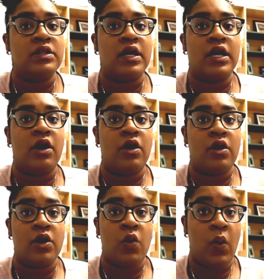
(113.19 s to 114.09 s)
They
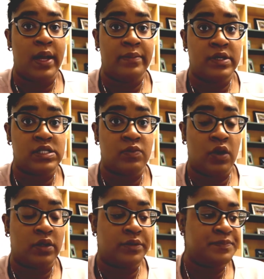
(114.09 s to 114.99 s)
are quite a bit
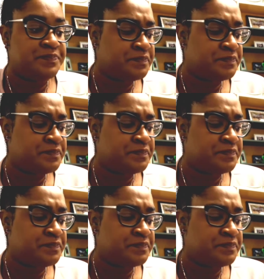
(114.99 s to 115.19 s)
smaller